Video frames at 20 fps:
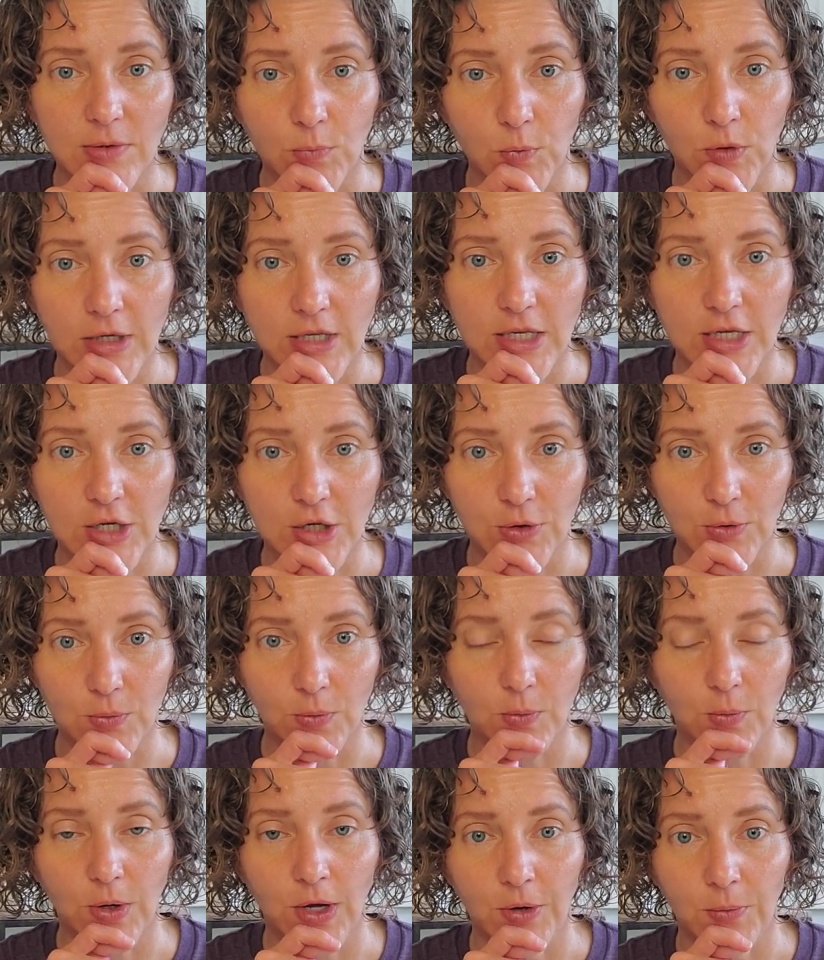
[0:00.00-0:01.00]
in what to do
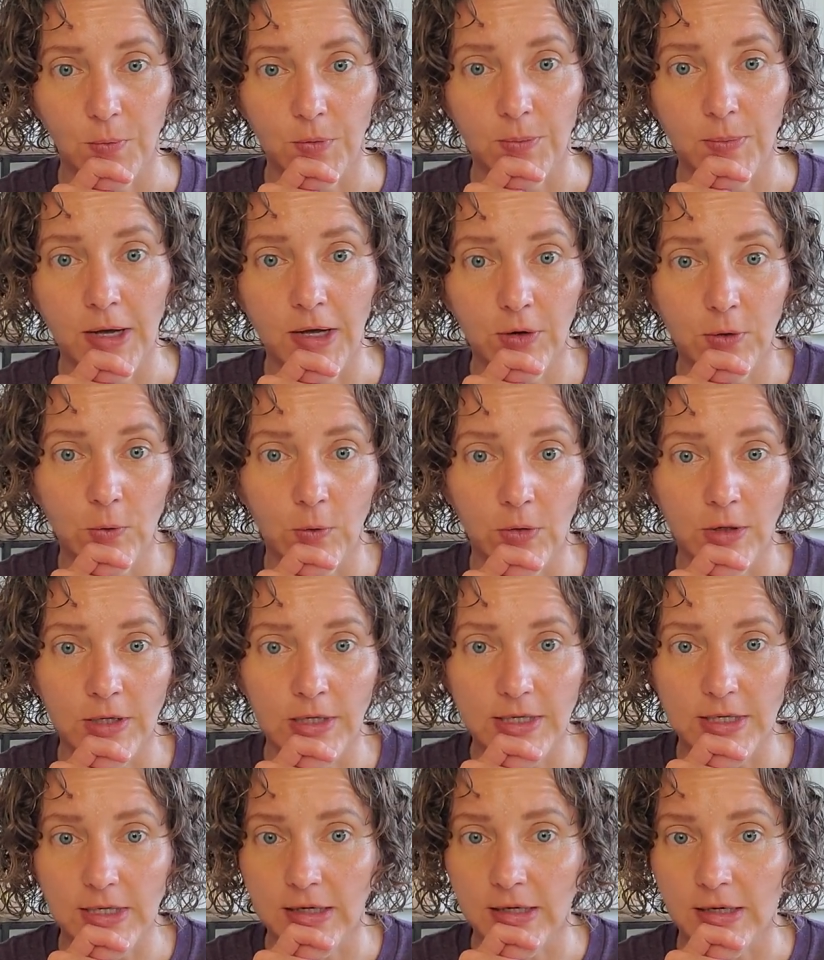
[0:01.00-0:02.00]
with my
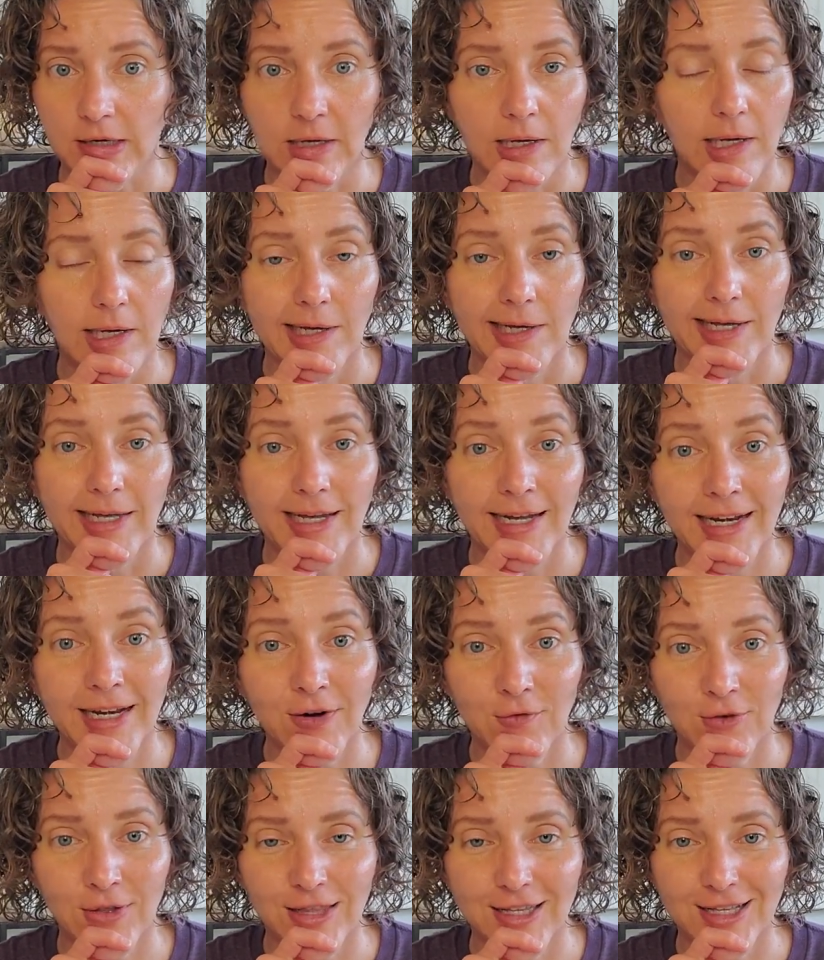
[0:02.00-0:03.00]
oils, and He
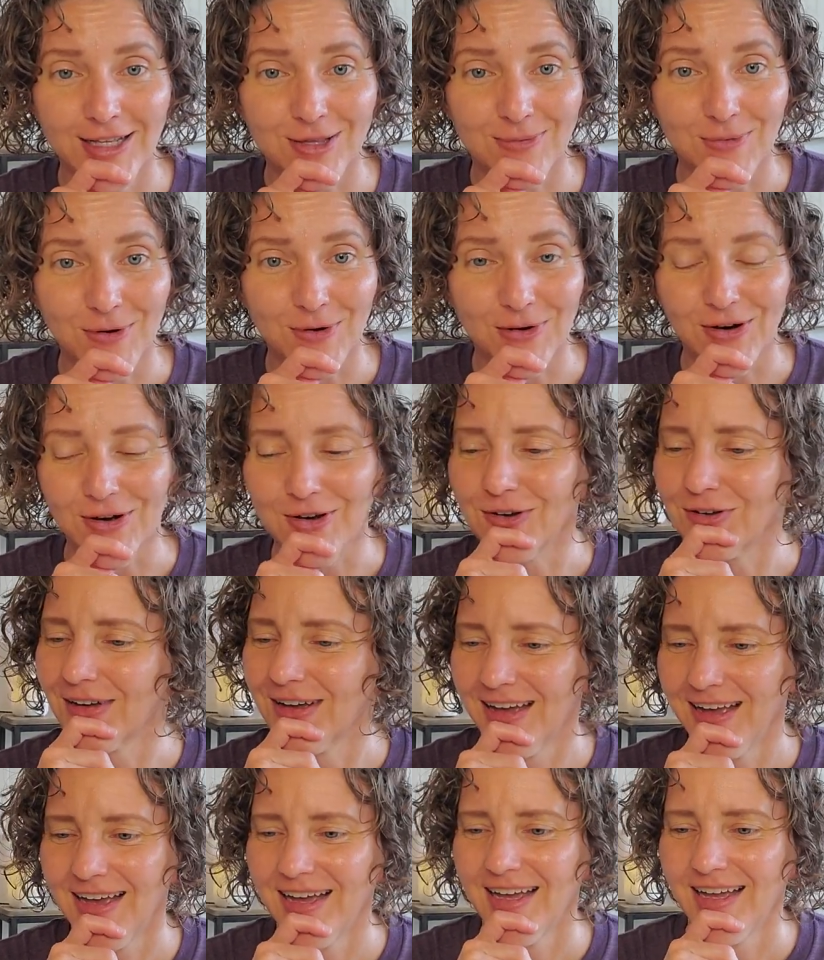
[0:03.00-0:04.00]
never leads me wrong.
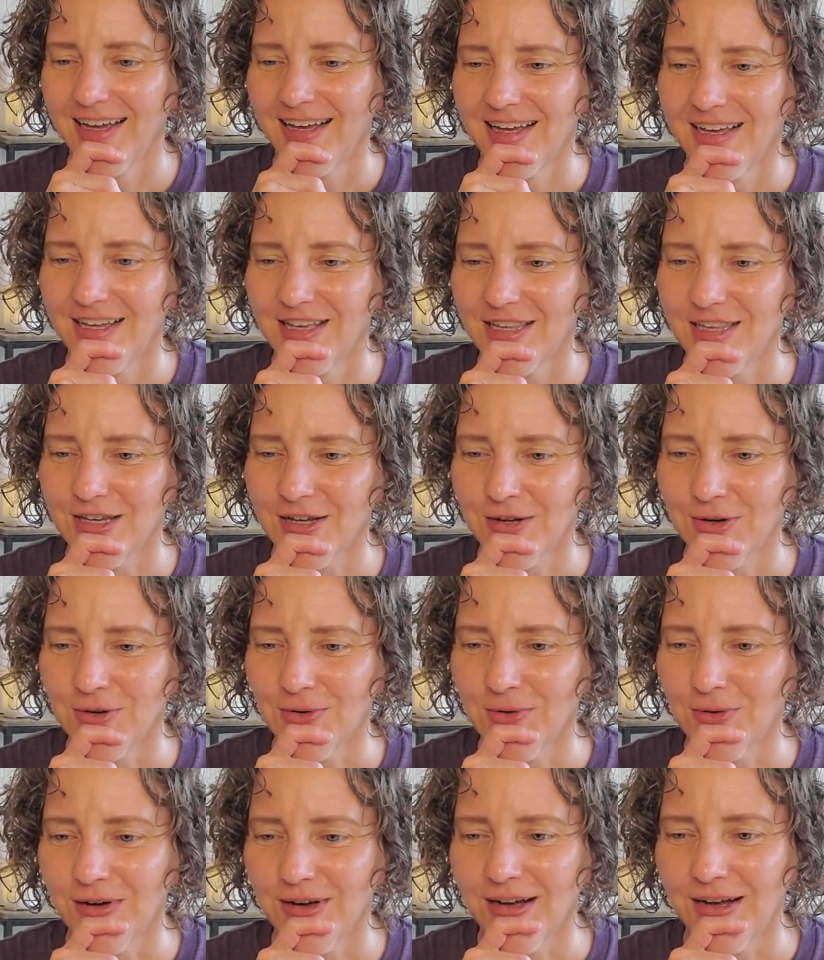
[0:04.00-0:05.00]

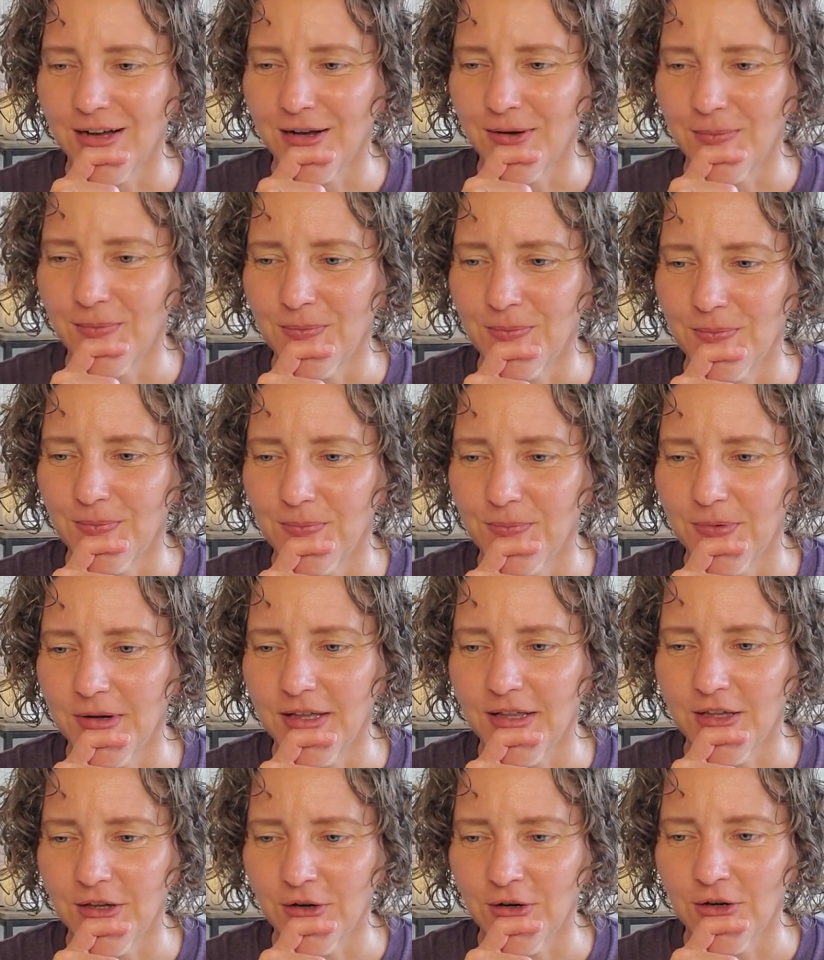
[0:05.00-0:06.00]
So,
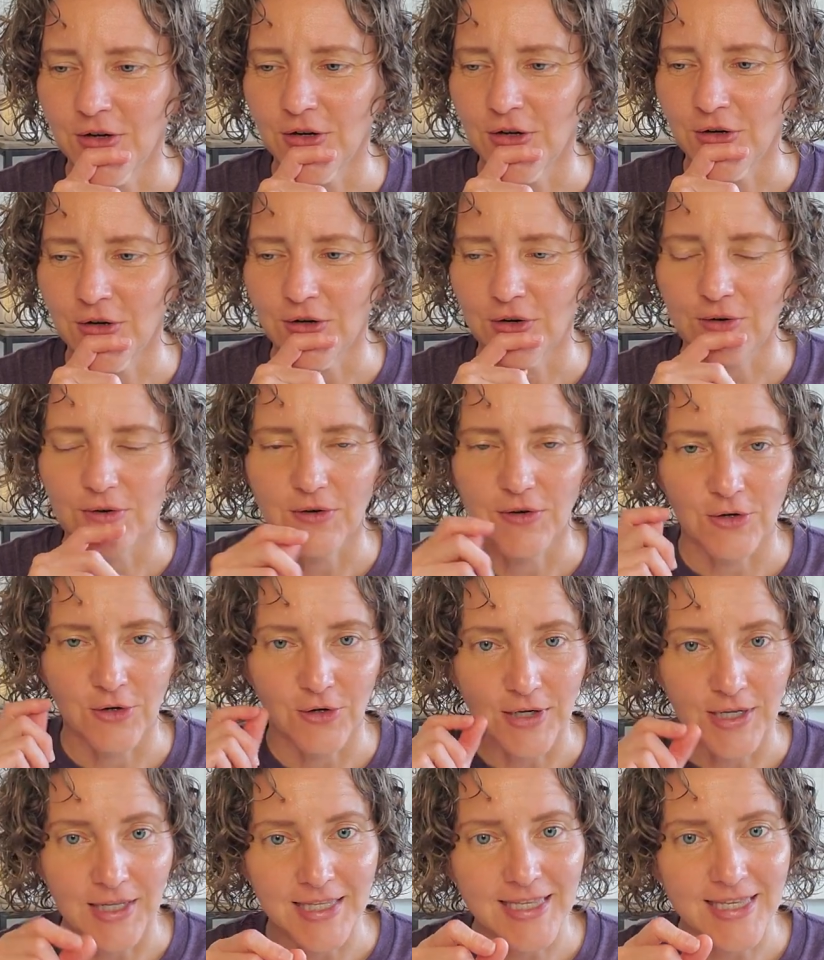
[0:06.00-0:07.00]
but your
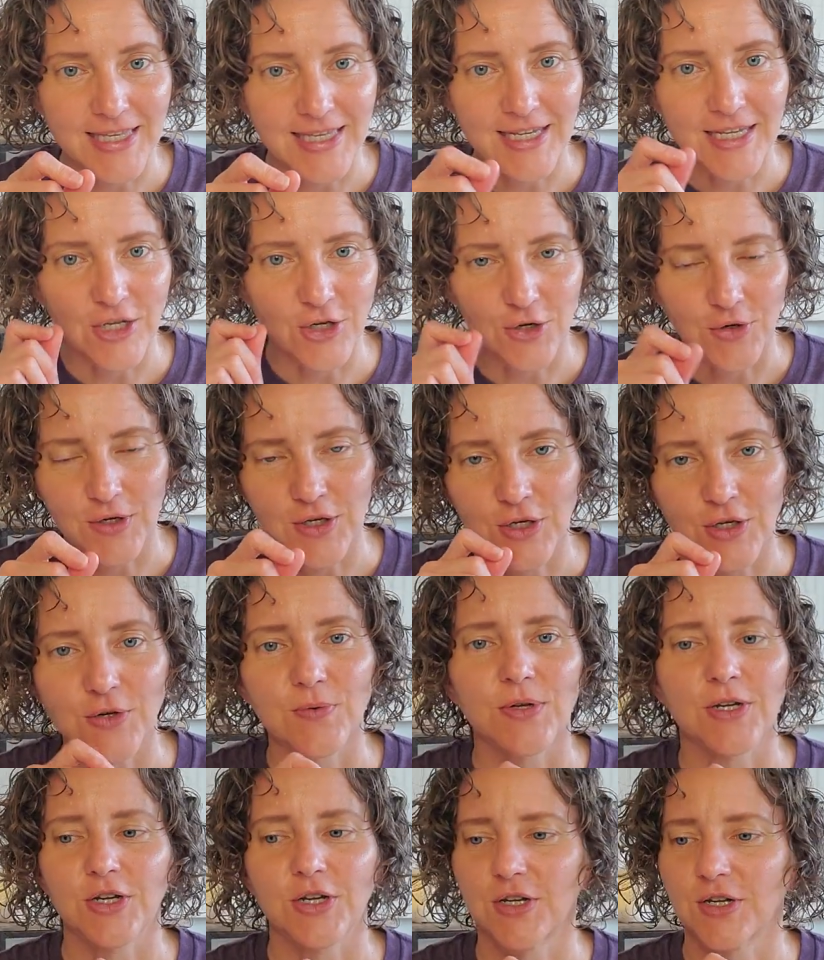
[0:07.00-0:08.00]
instincts, your
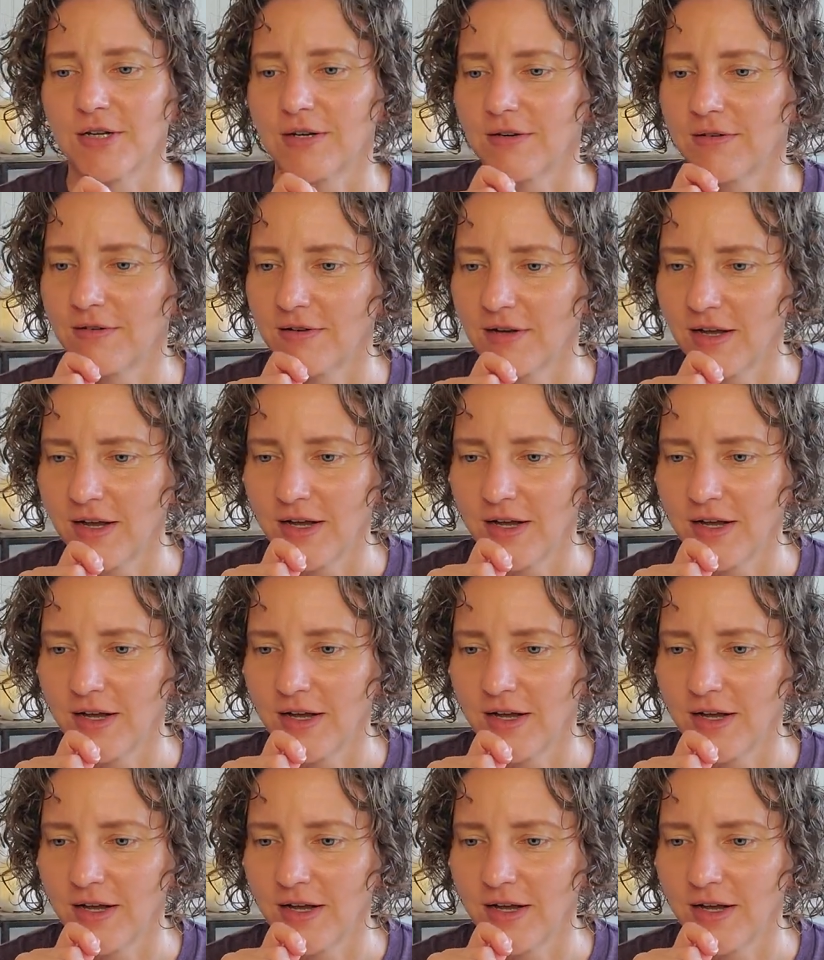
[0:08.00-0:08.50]
intuition,